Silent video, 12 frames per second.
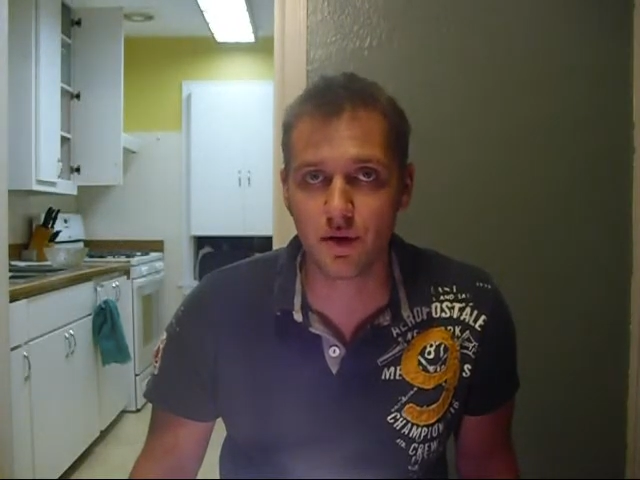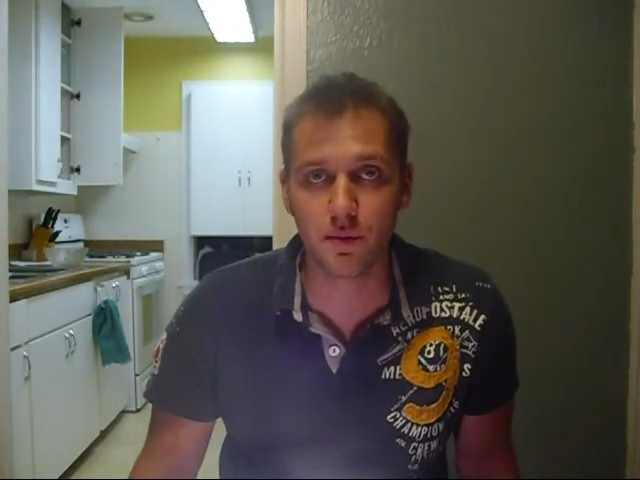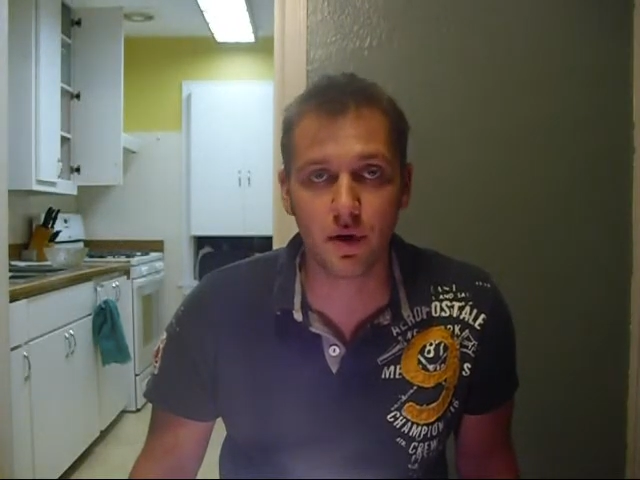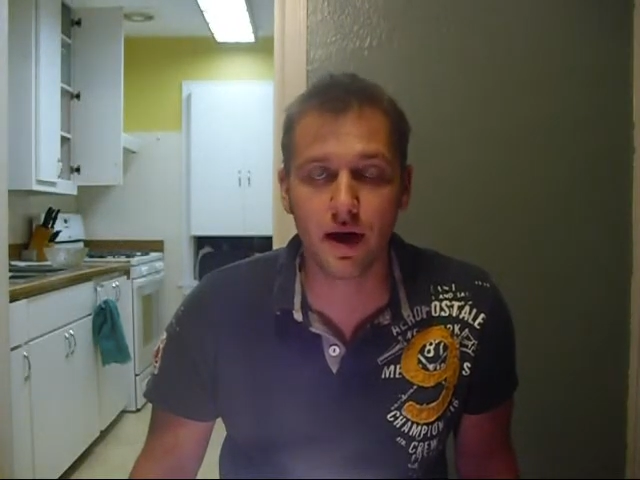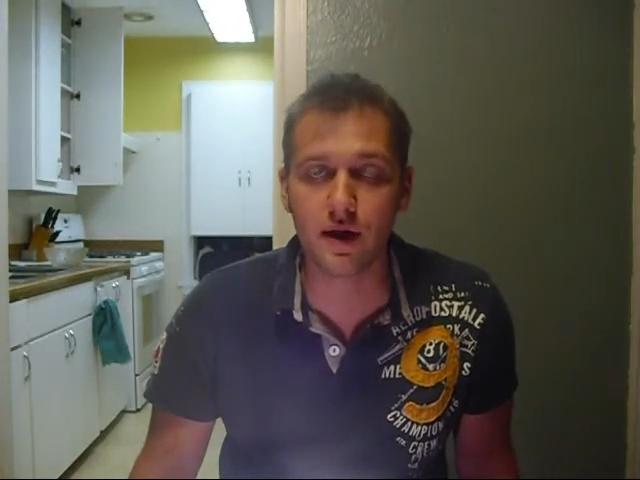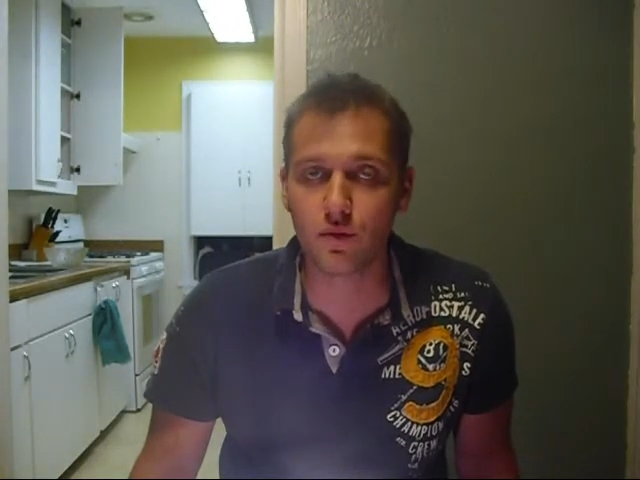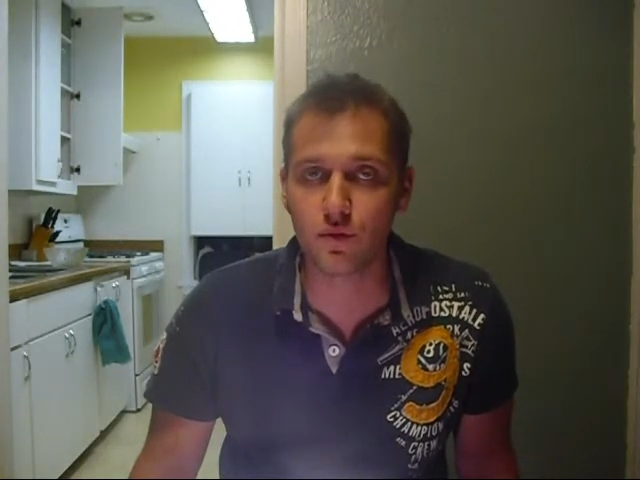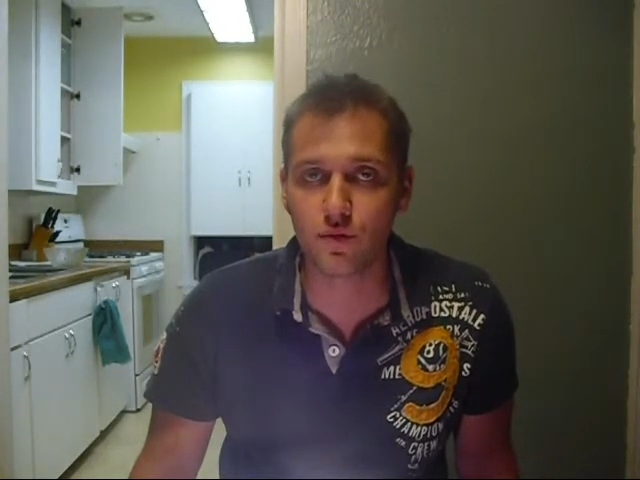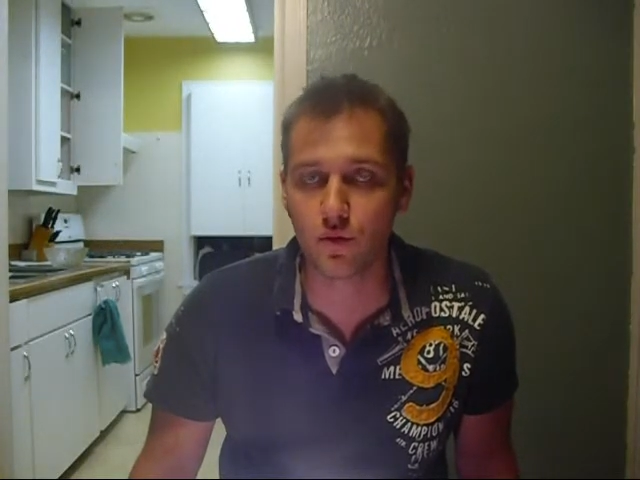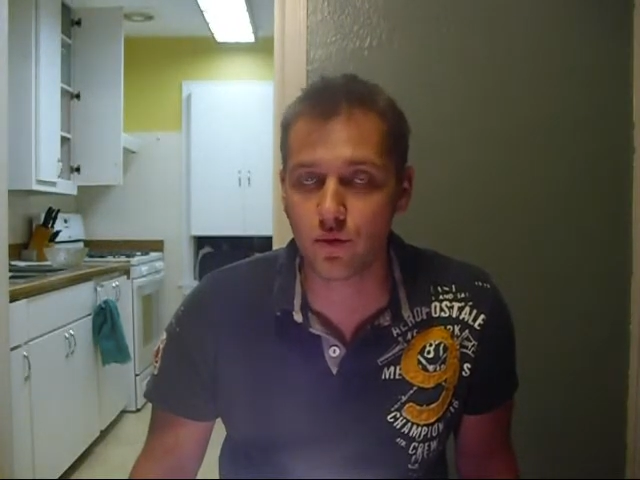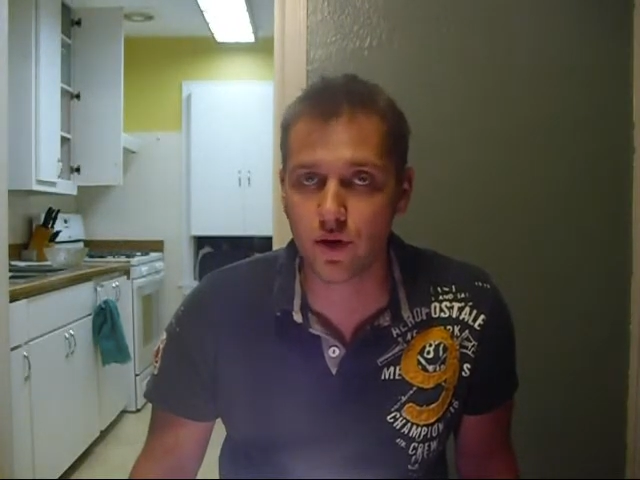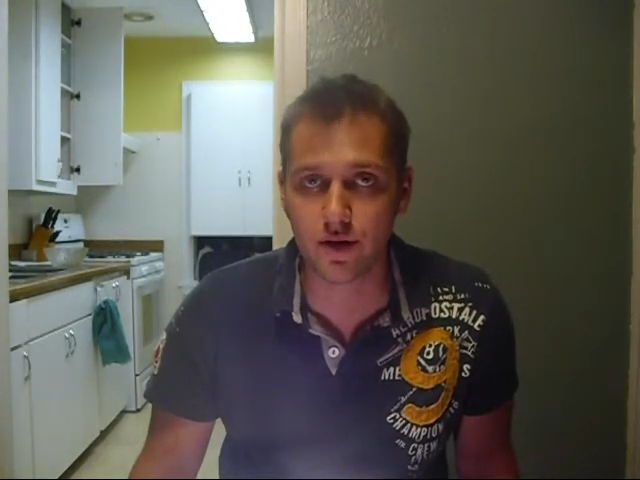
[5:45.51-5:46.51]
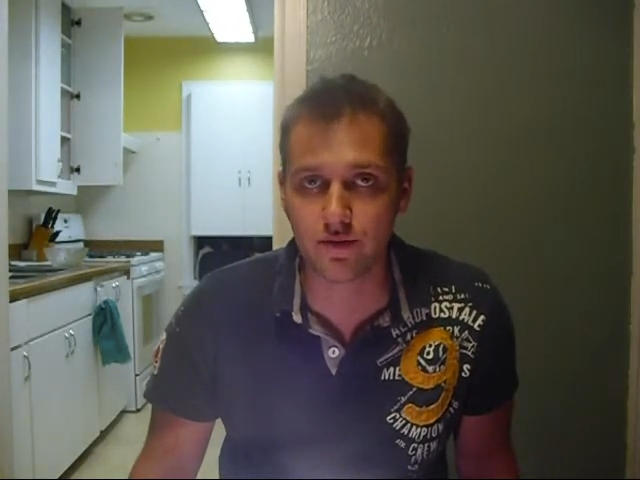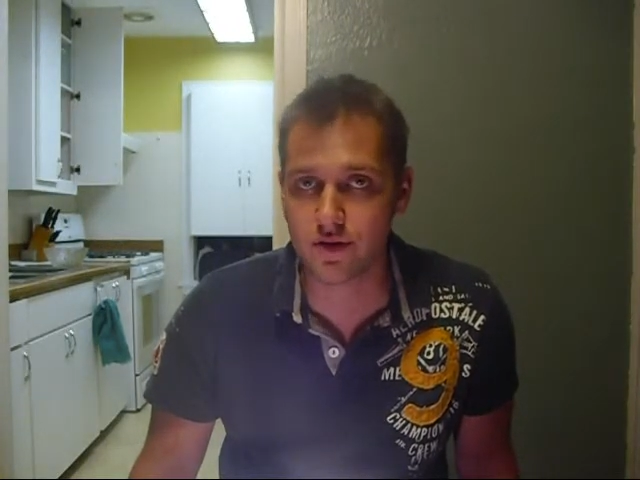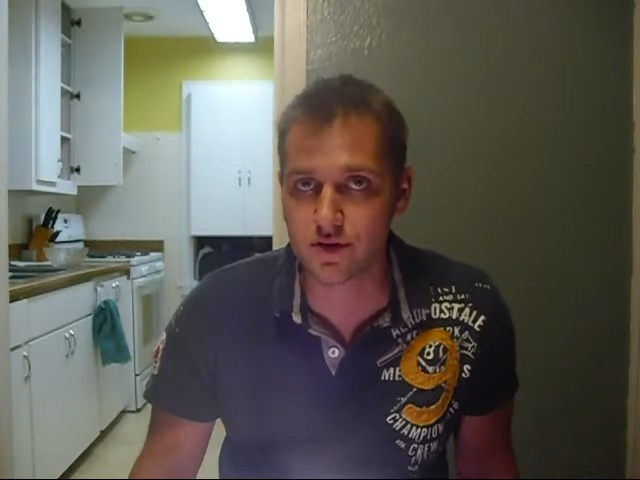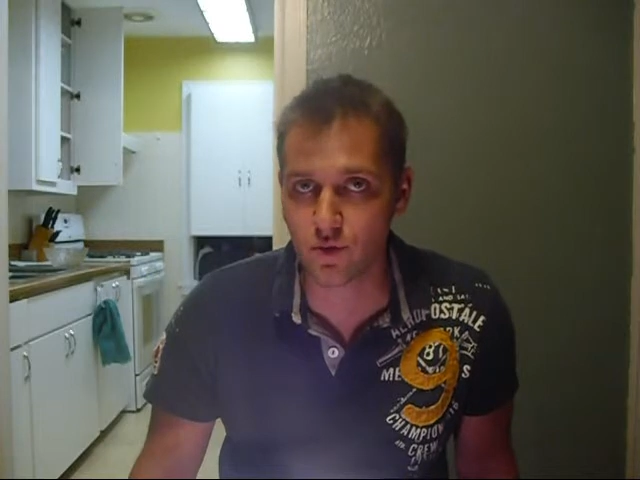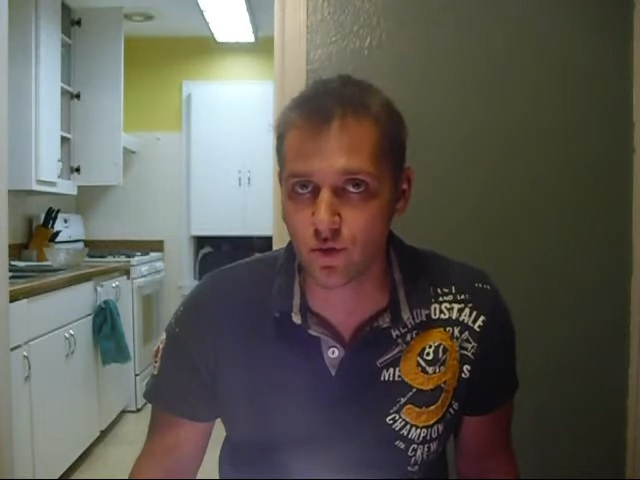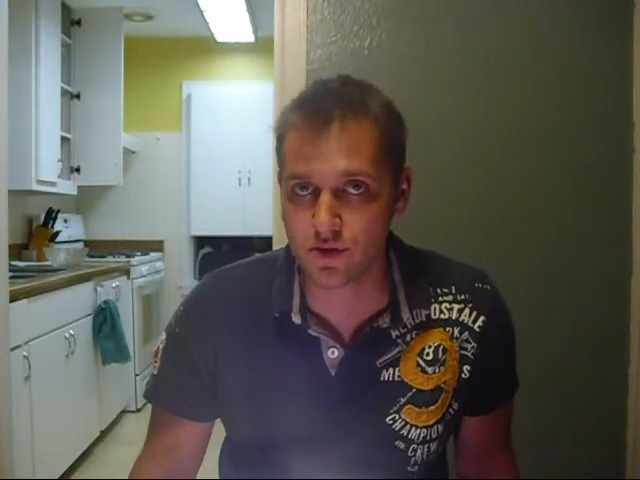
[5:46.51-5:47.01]
my body for whatever
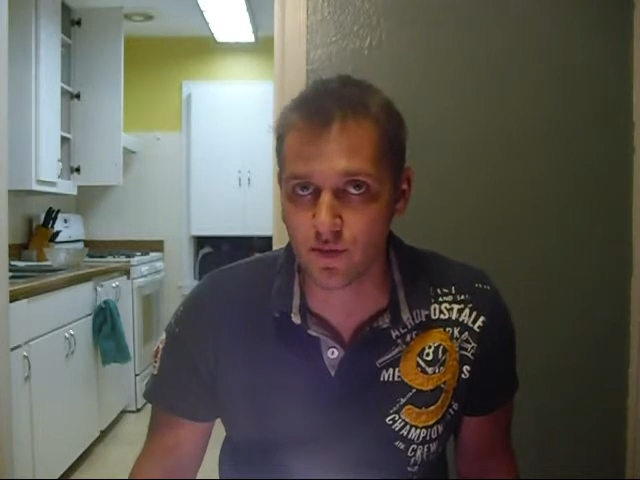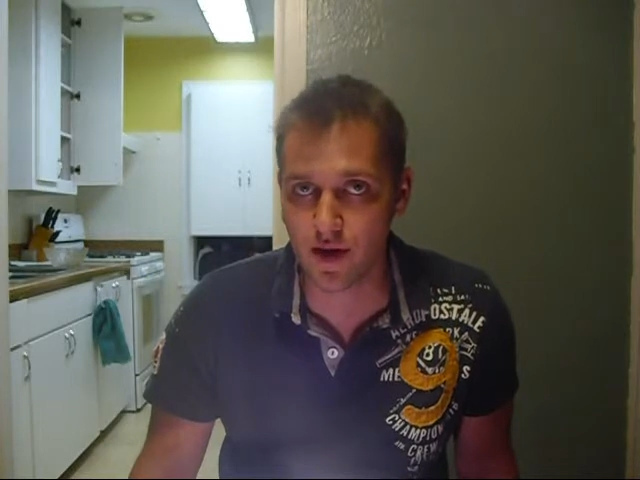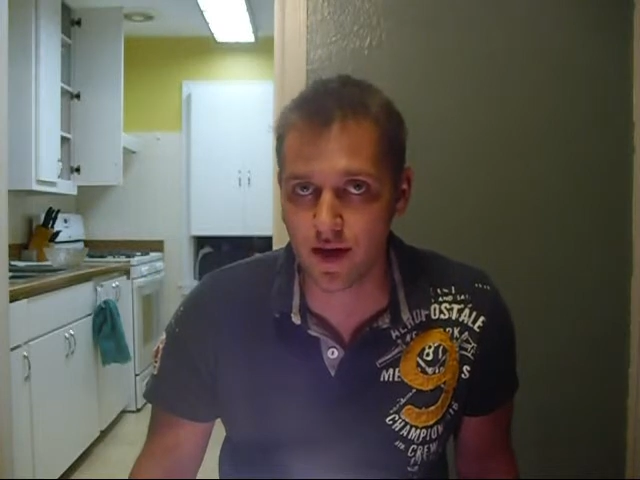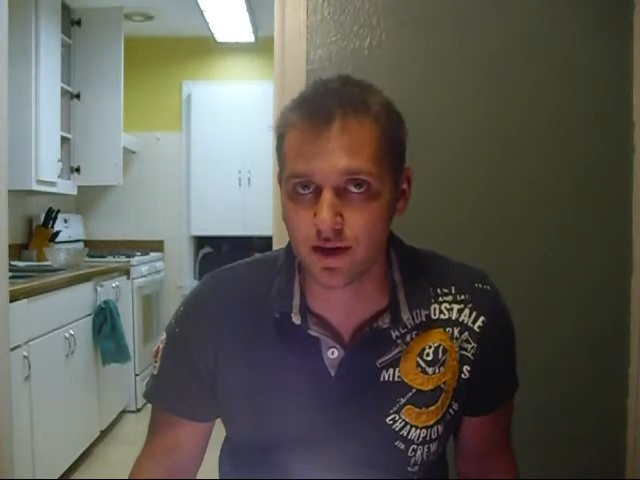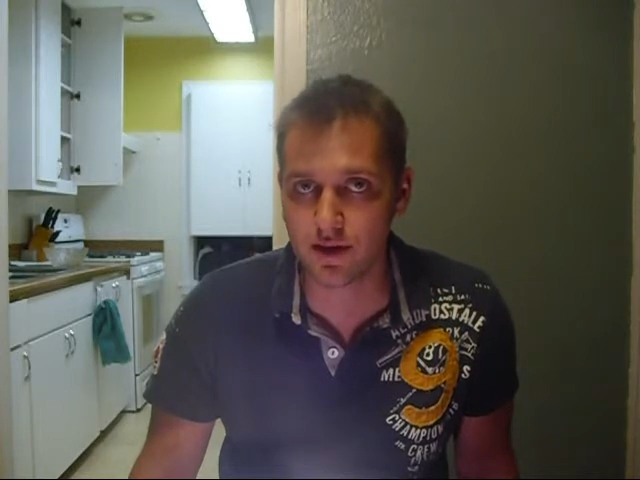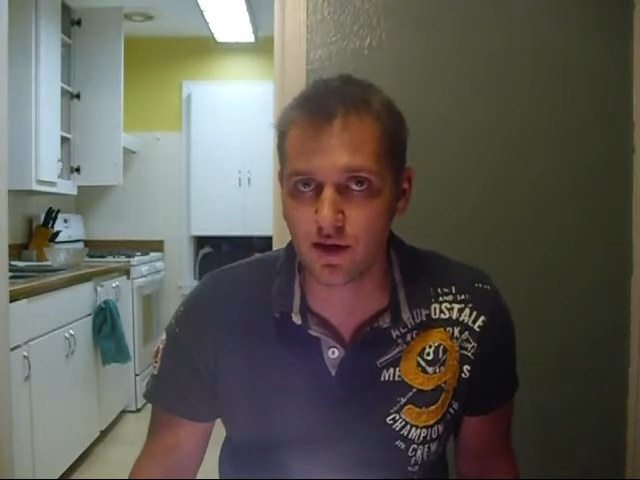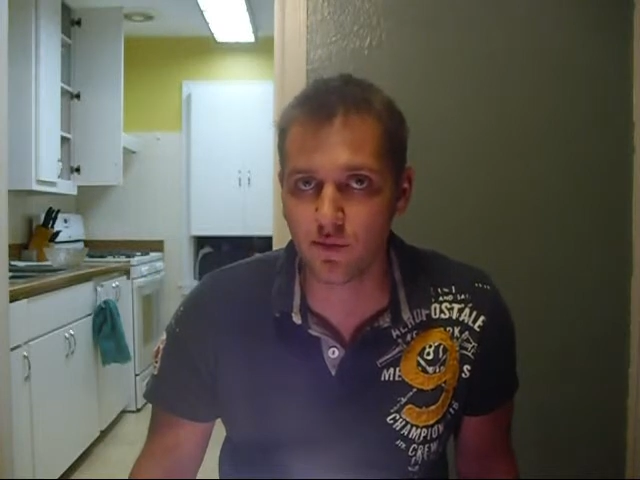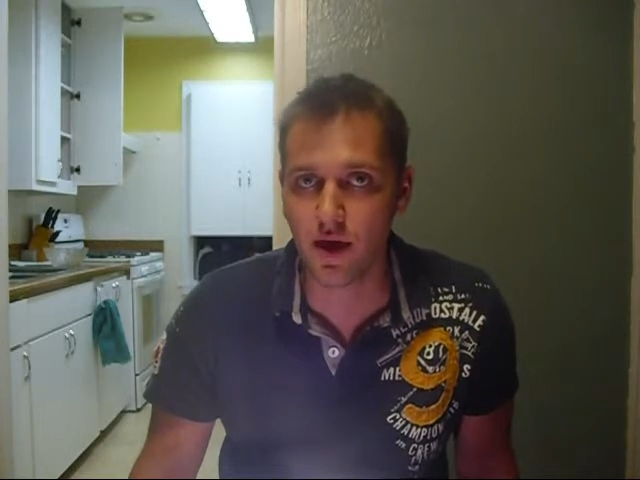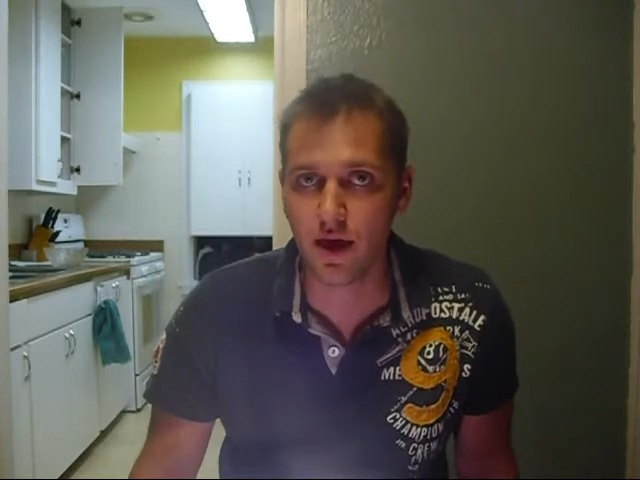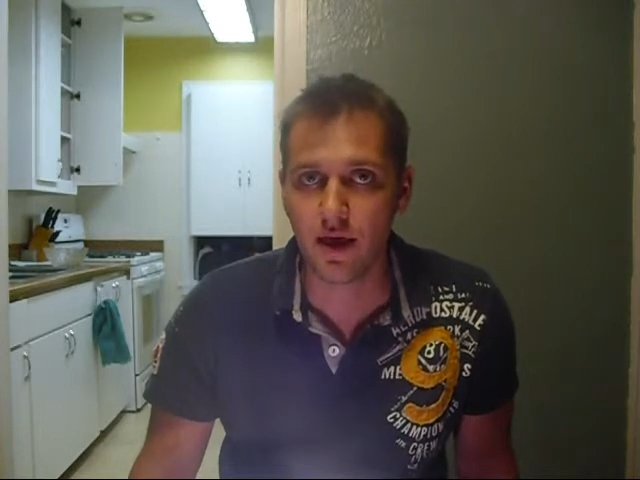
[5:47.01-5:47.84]
reason wasn't making them,